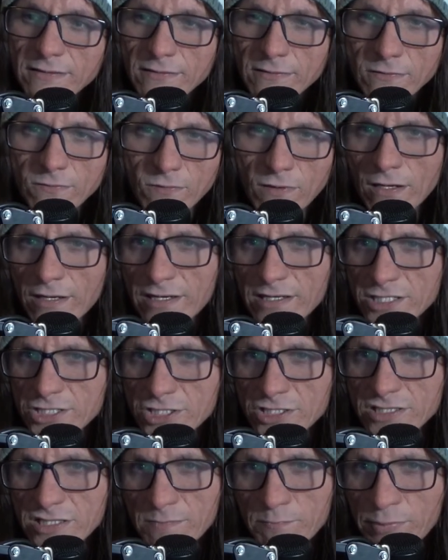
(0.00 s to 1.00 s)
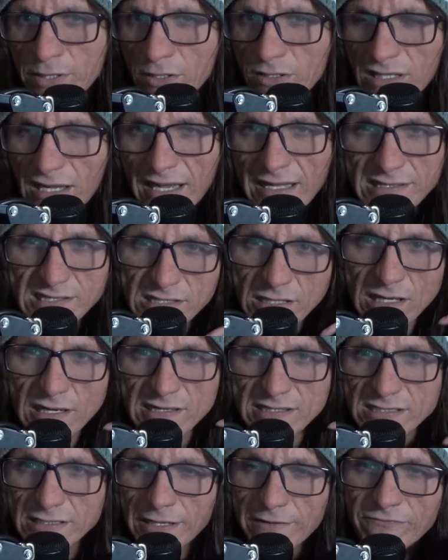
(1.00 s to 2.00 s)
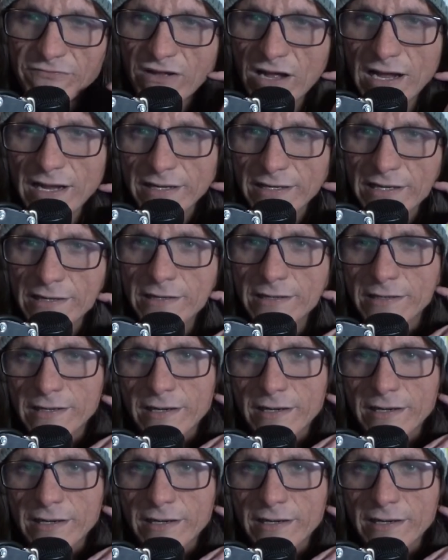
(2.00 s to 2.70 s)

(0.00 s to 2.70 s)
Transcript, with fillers: one is just a book that gets lost and they find it and